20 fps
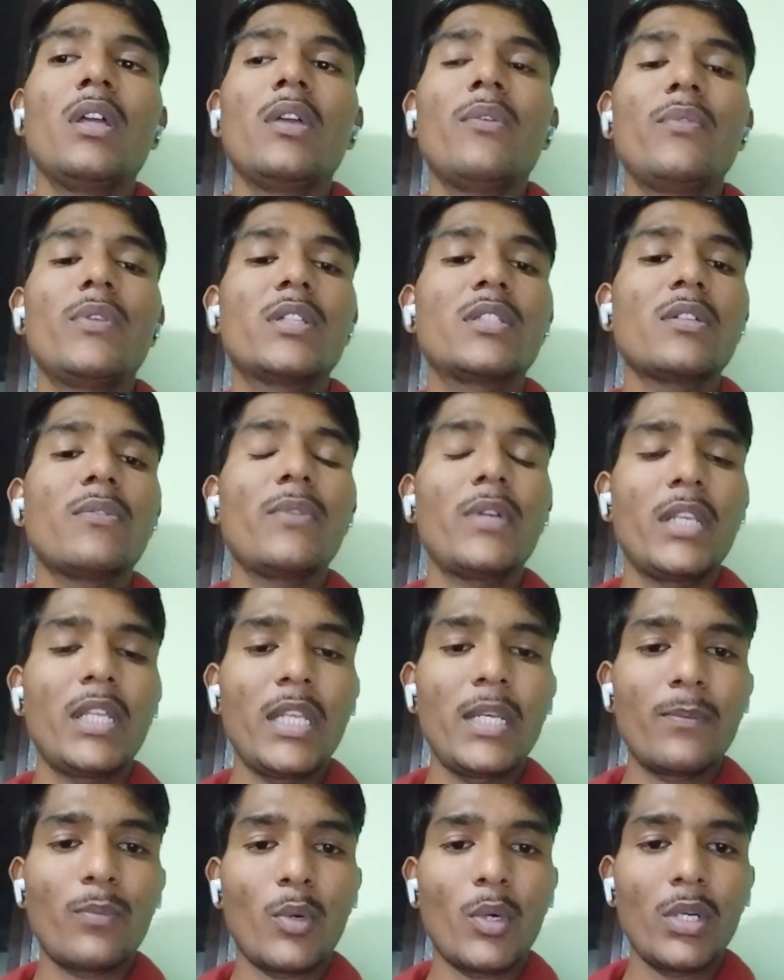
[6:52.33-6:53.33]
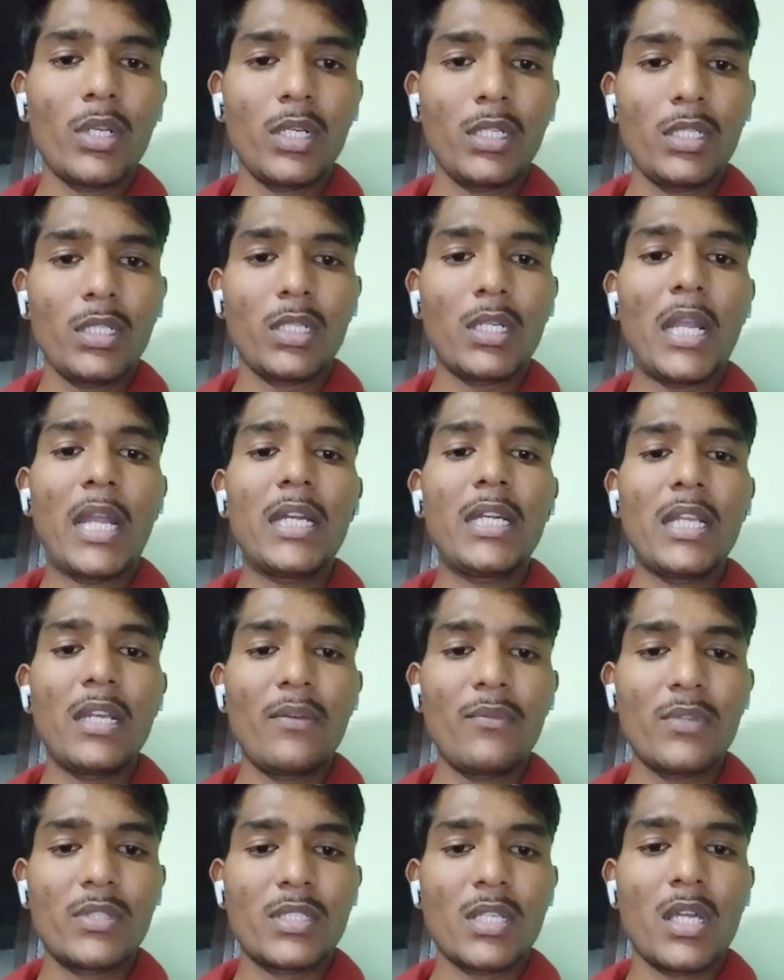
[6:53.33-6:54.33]
which is a very important guideline
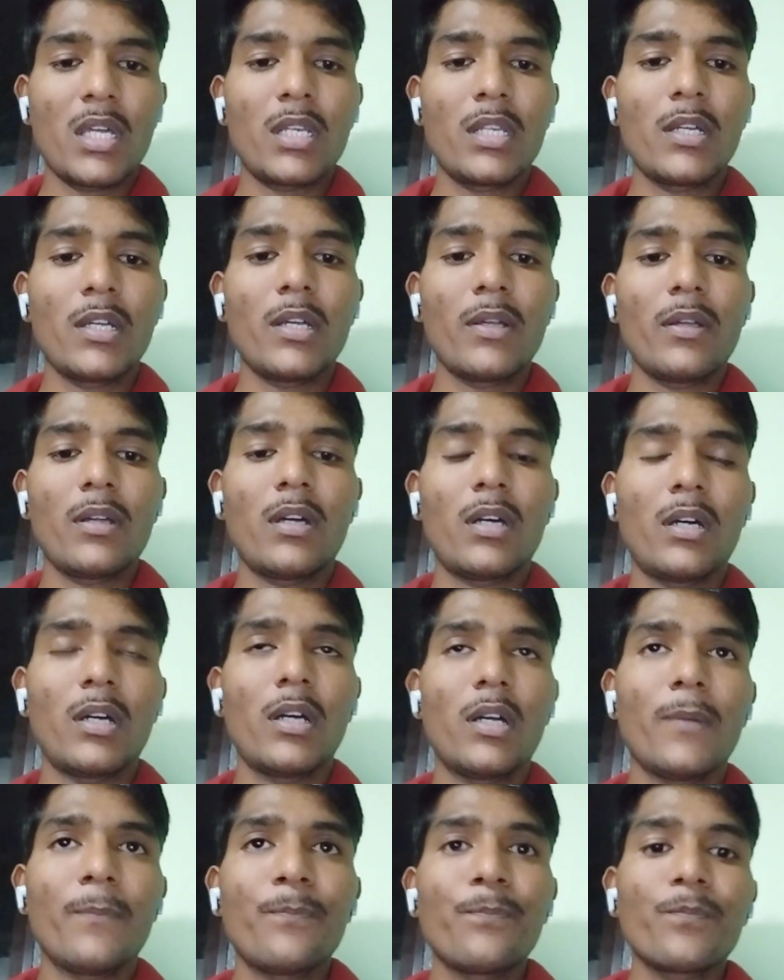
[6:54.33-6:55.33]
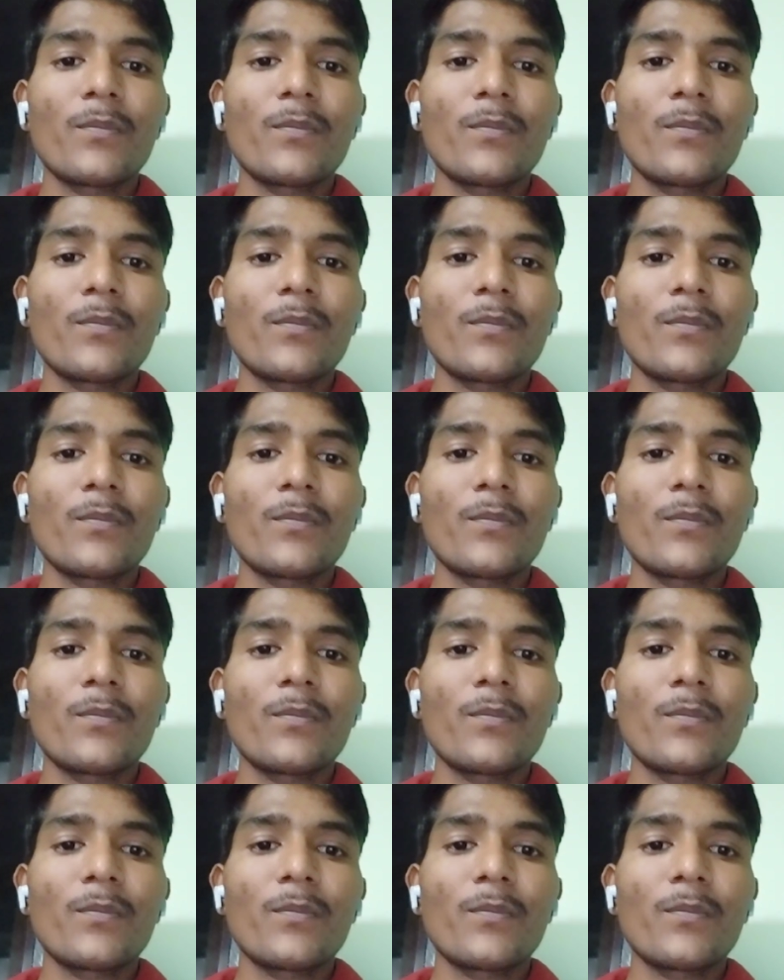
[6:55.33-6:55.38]
which are